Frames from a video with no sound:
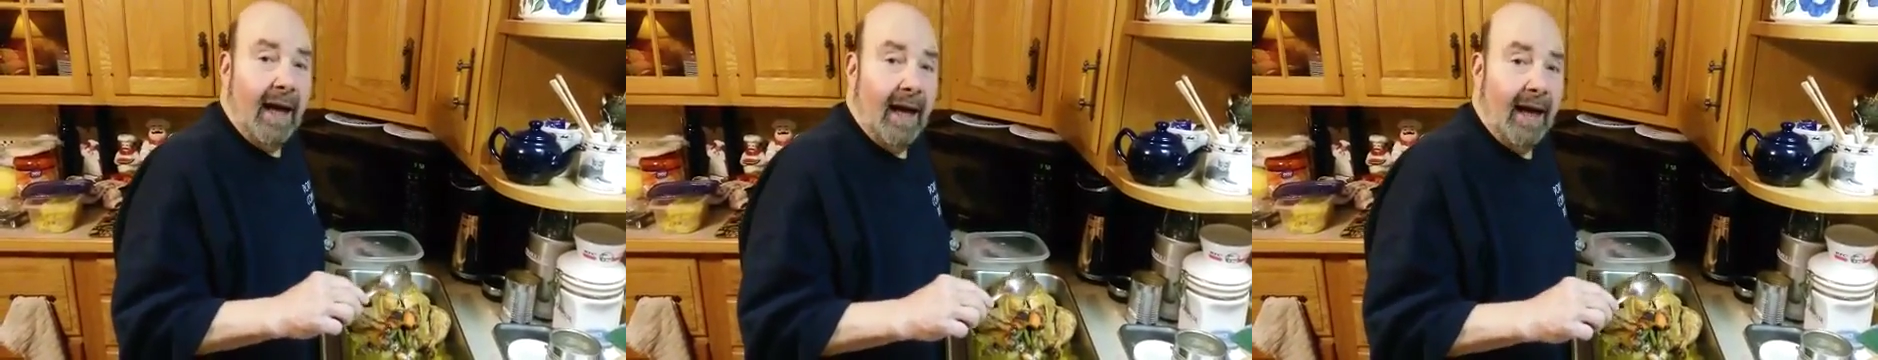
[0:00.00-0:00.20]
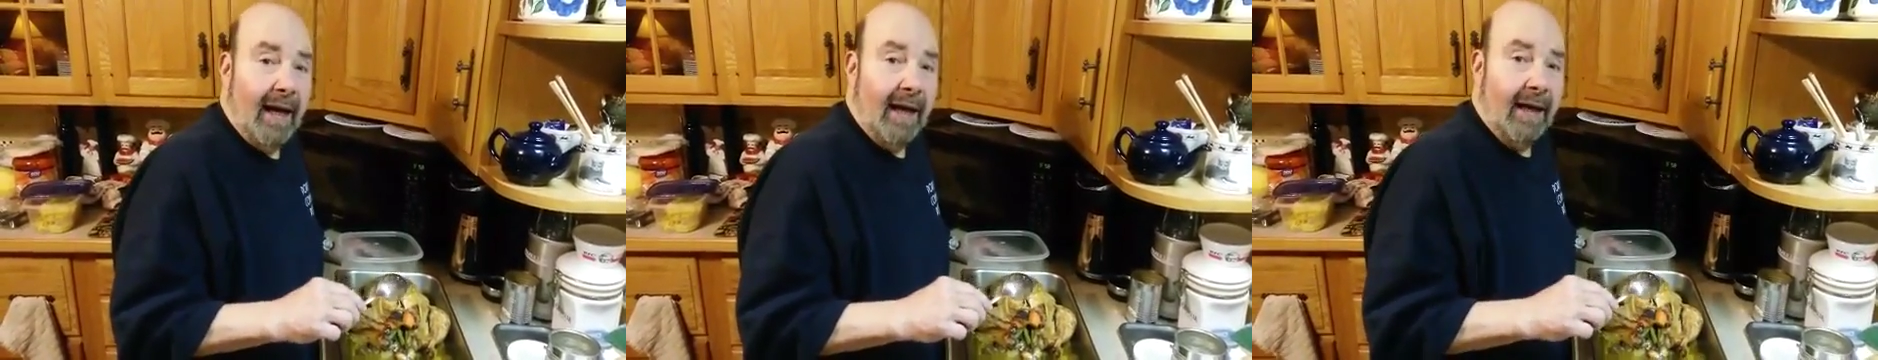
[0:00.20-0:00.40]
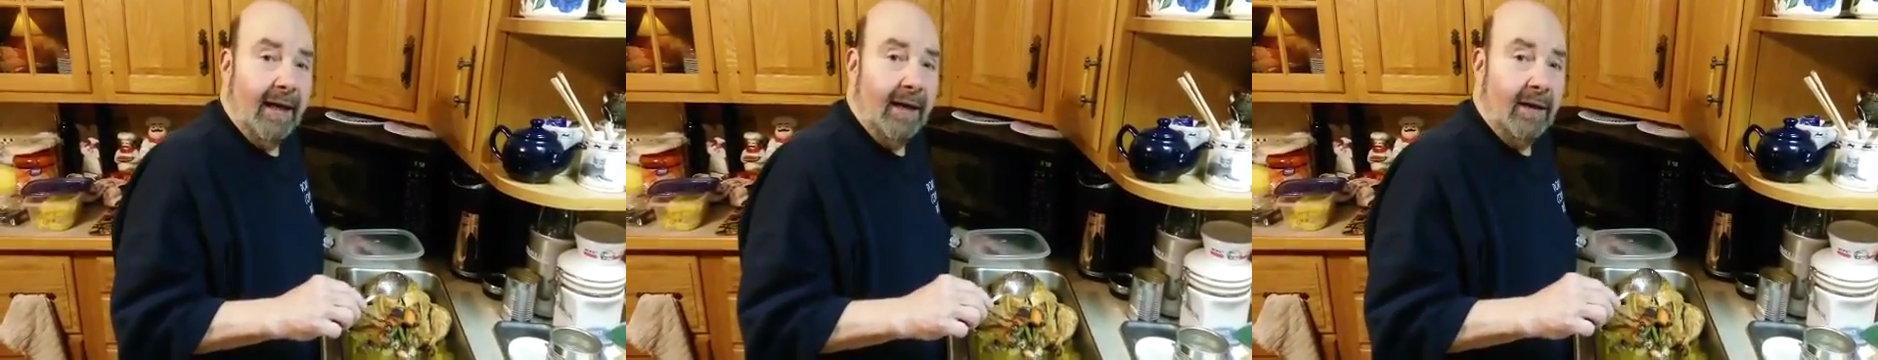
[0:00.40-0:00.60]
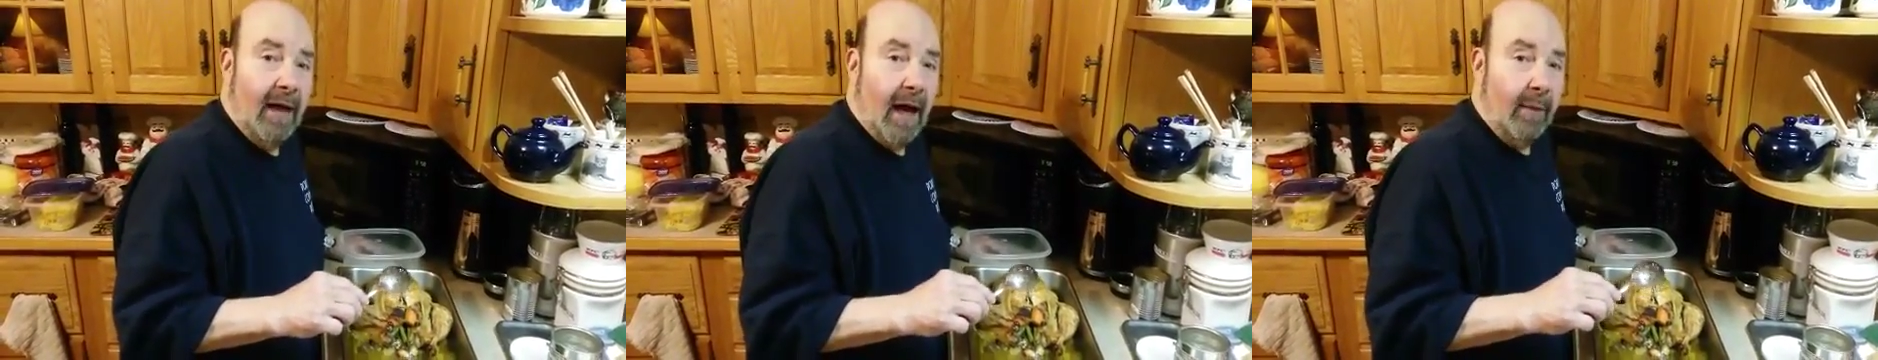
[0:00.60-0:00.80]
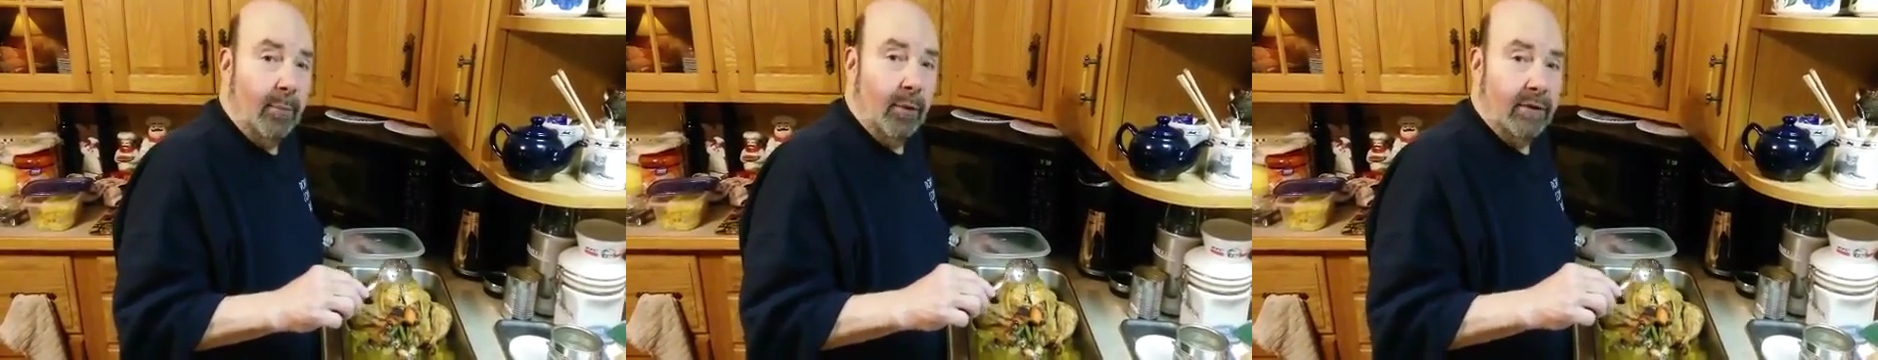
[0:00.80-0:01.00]
and
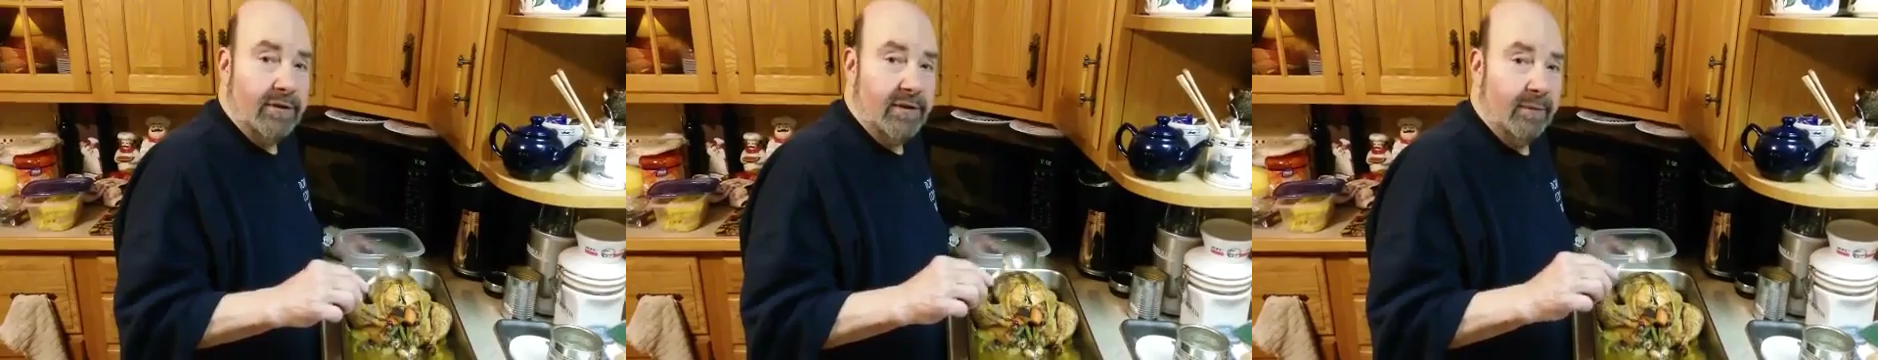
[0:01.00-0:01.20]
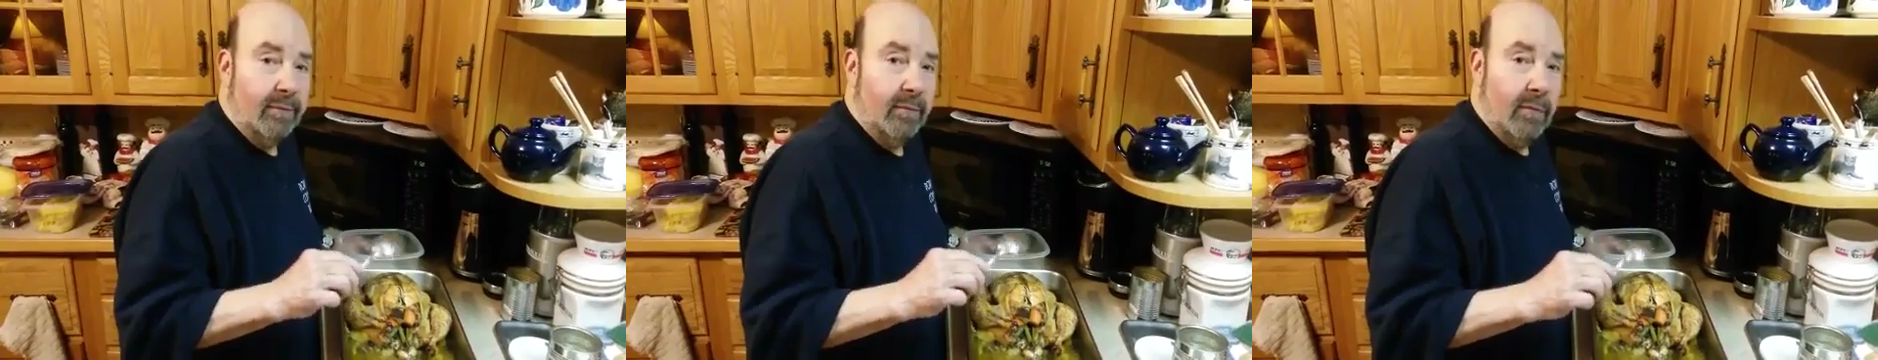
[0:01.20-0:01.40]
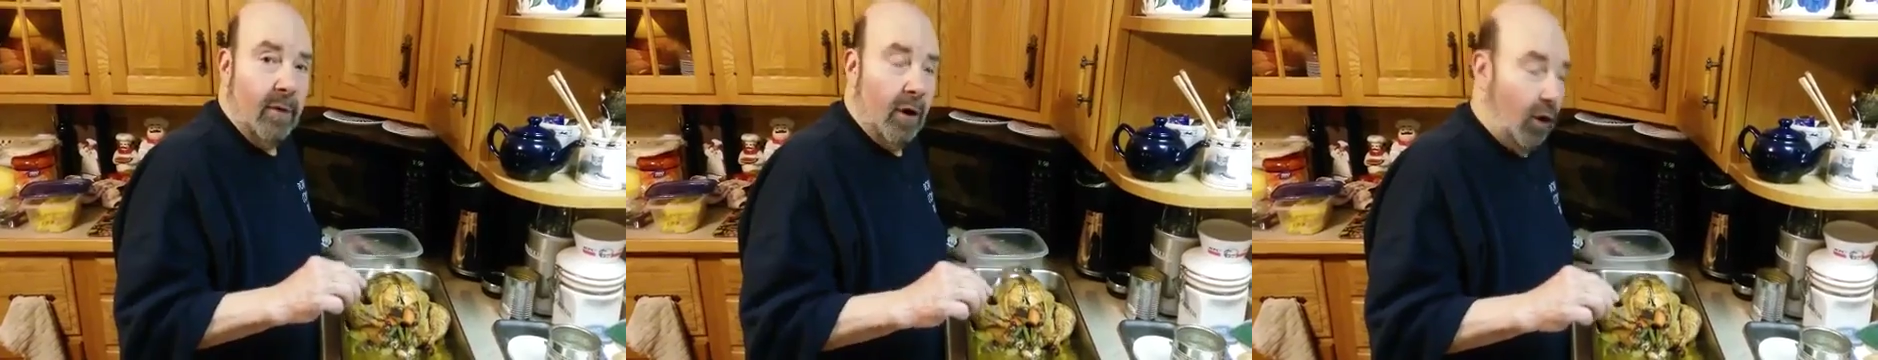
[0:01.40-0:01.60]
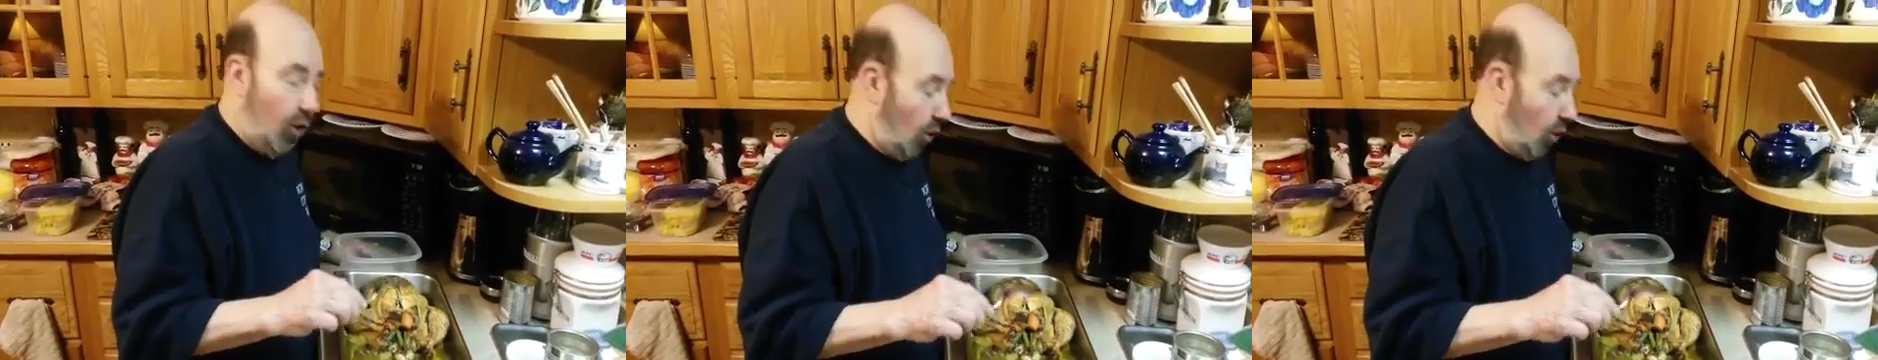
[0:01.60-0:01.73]
I put some